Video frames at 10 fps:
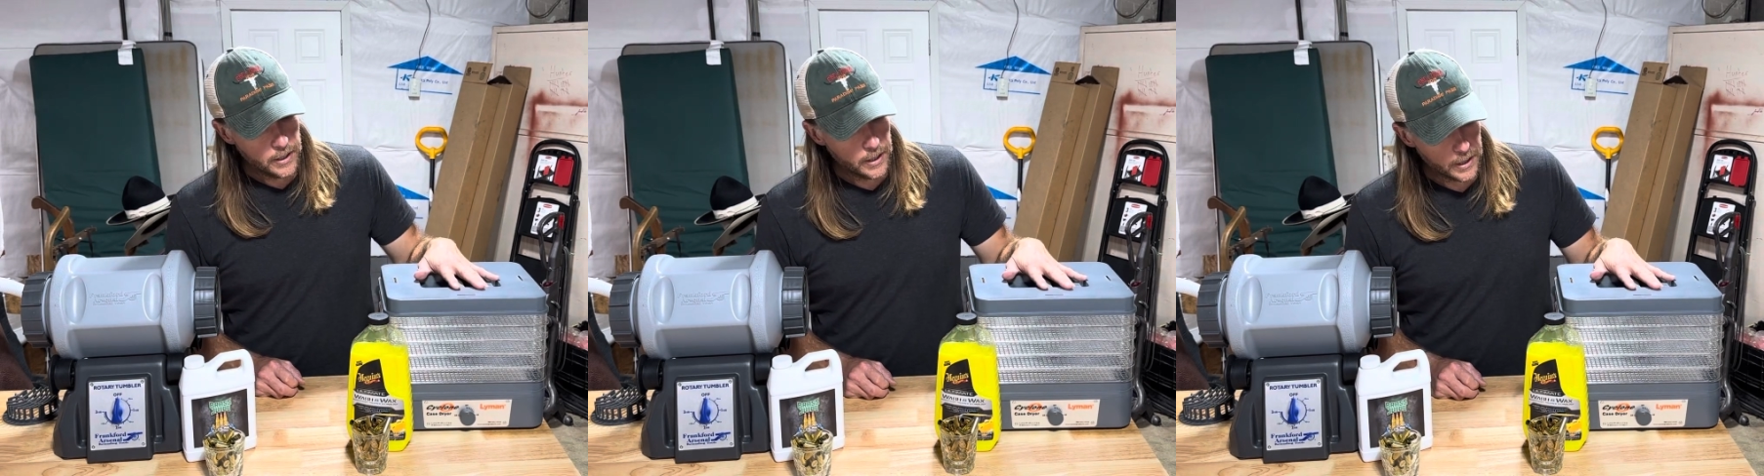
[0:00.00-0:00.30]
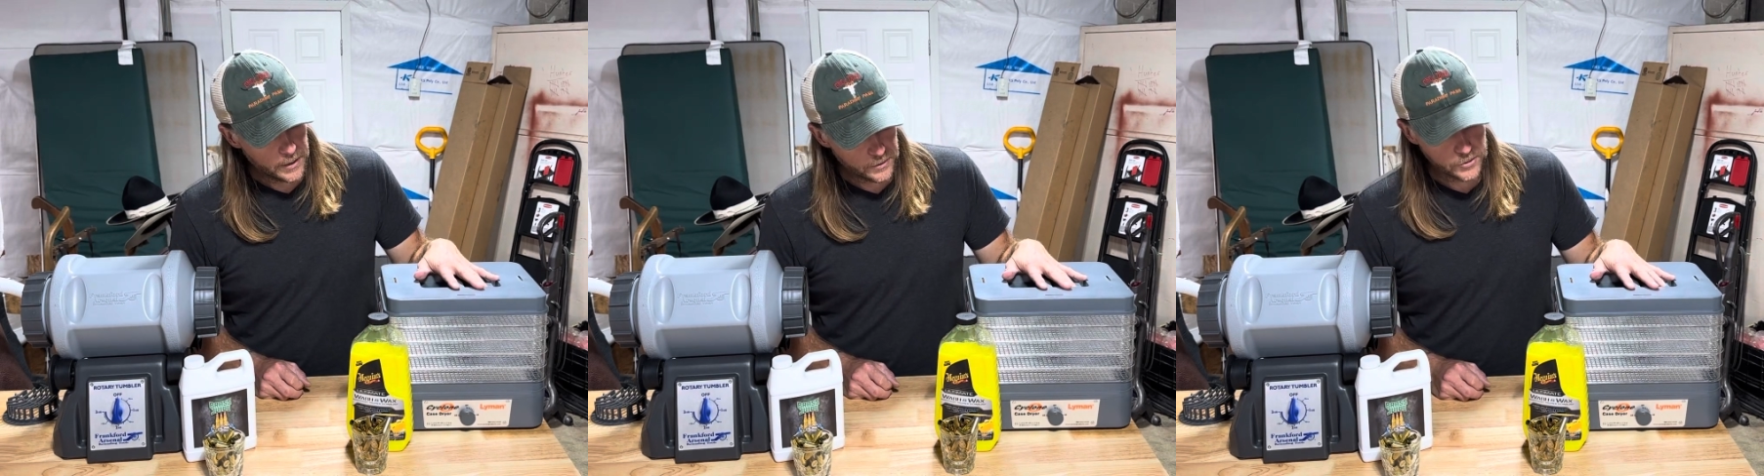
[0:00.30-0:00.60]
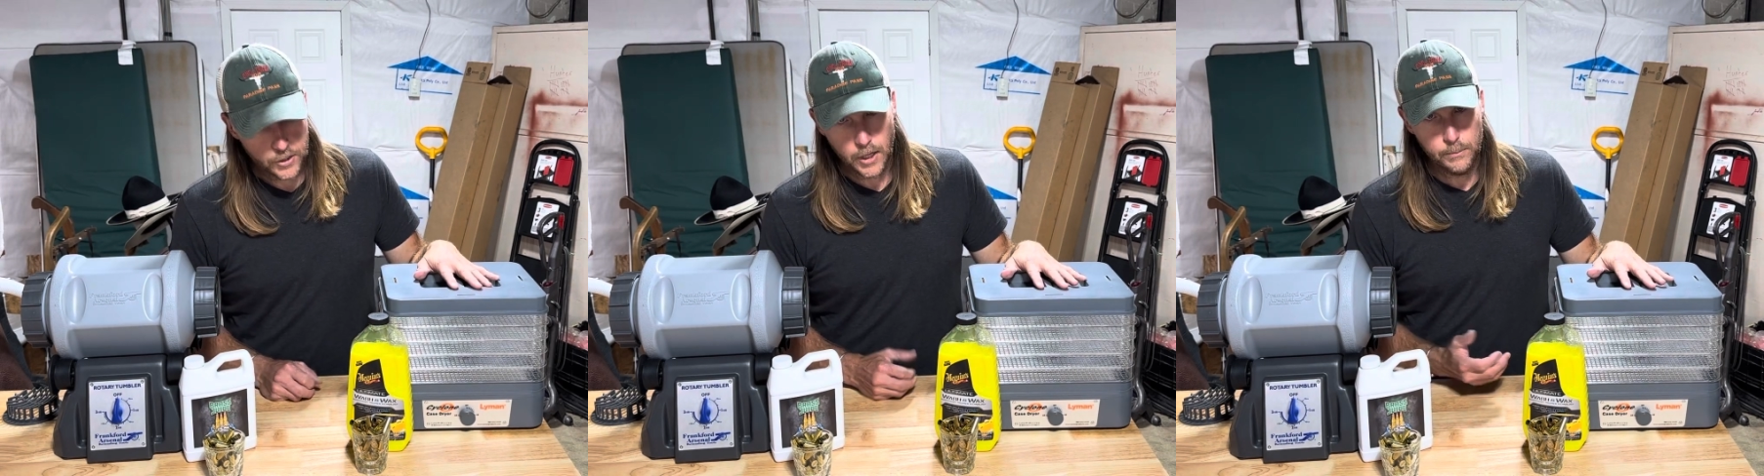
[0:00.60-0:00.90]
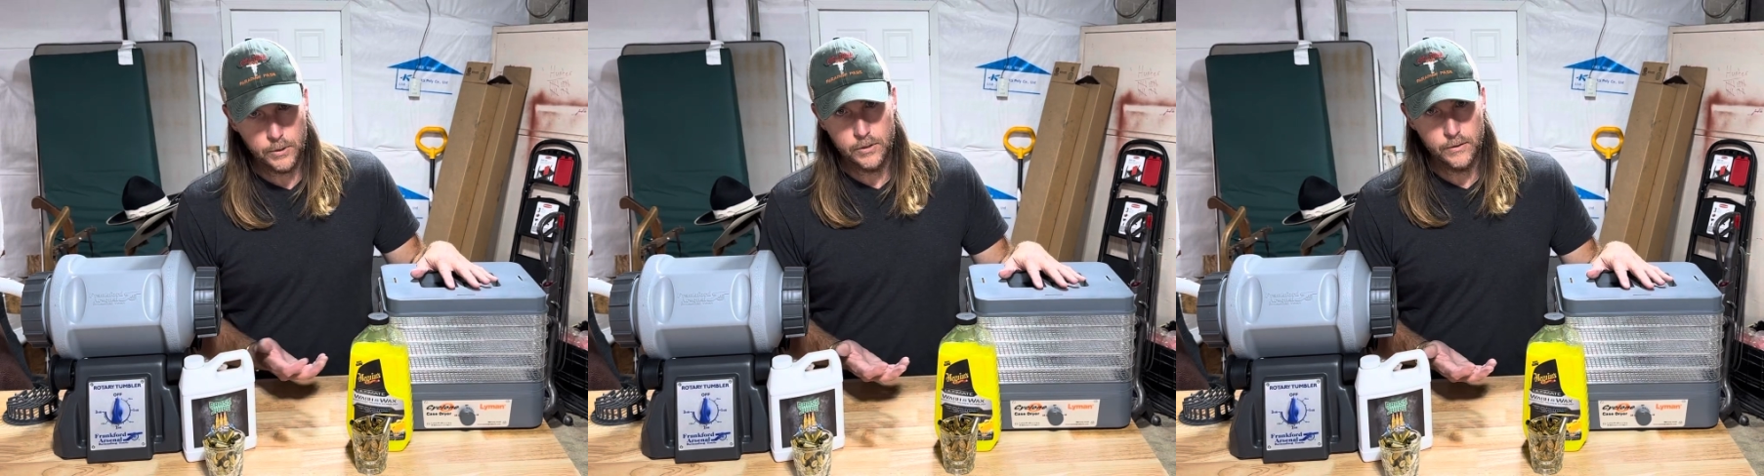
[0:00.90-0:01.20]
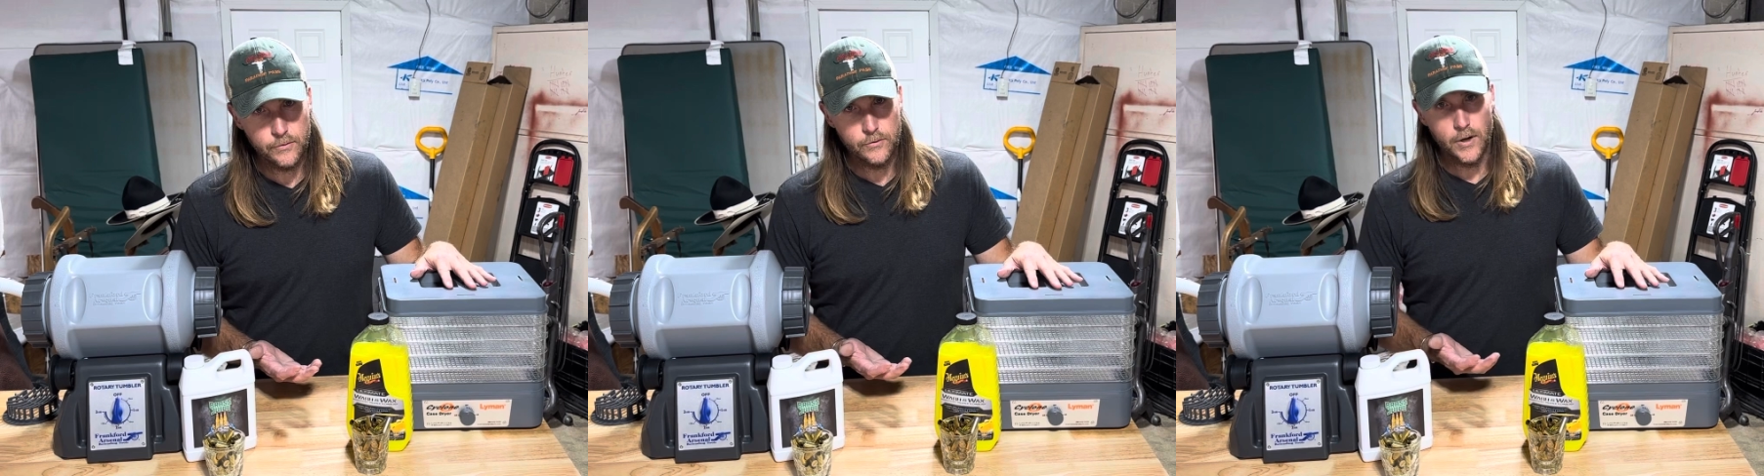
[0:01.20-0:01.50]
There's a couple of
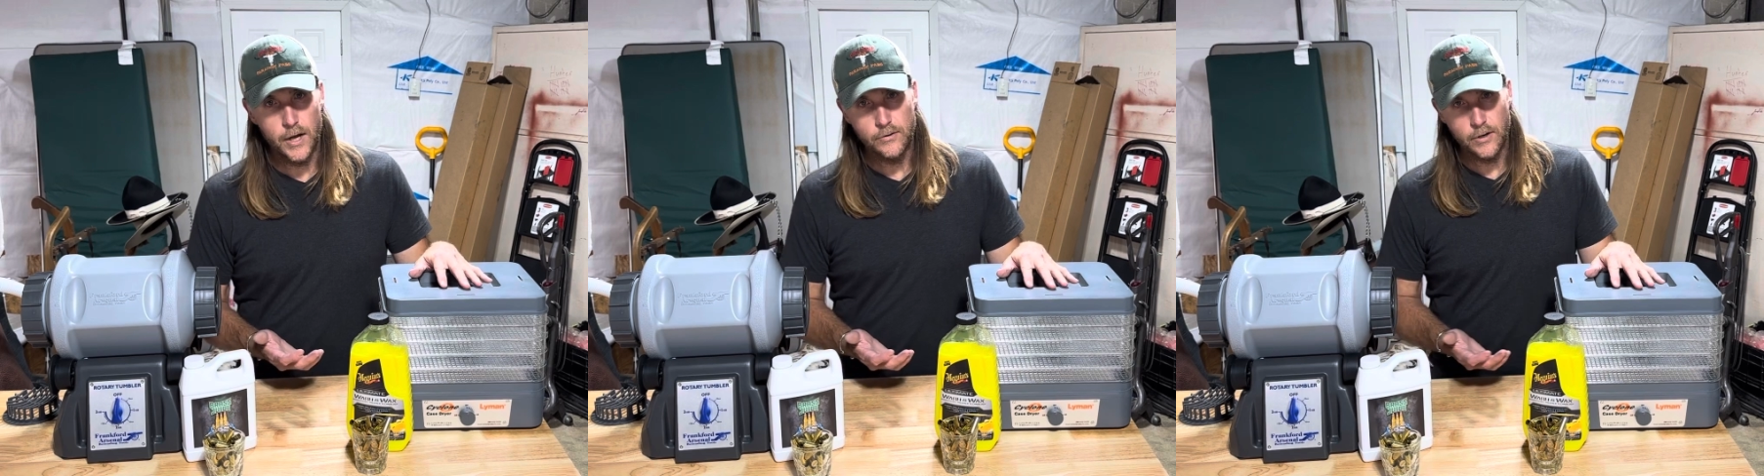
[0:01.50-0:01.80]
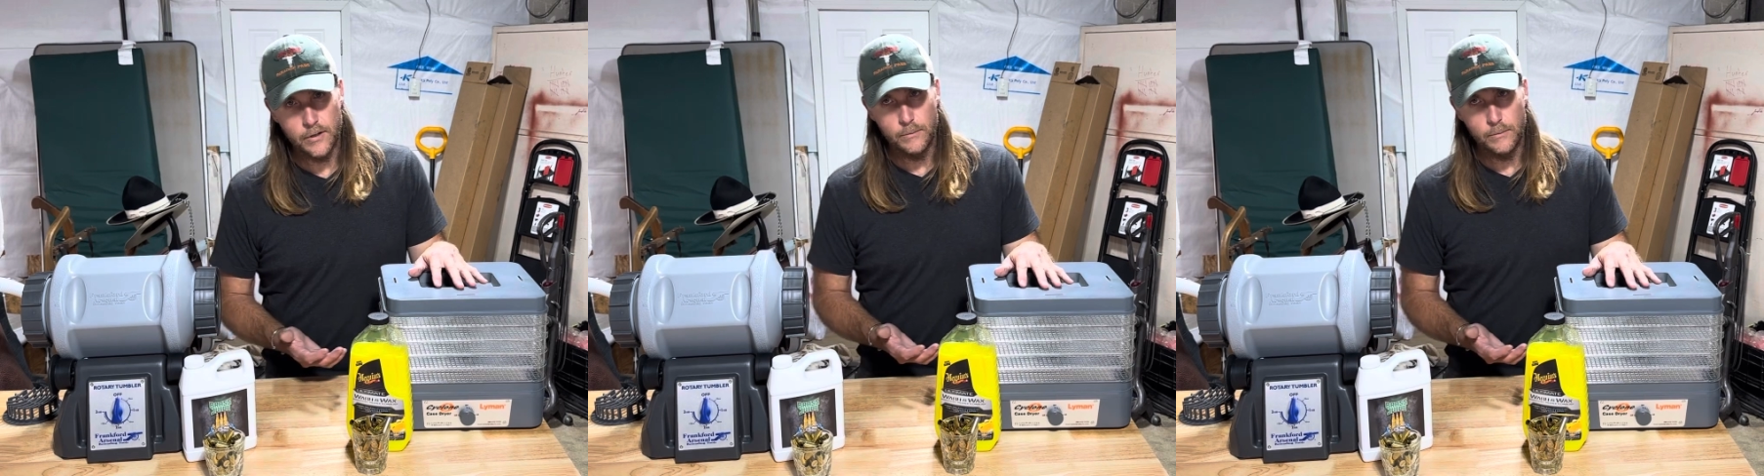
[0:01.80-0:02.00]
different dryers on the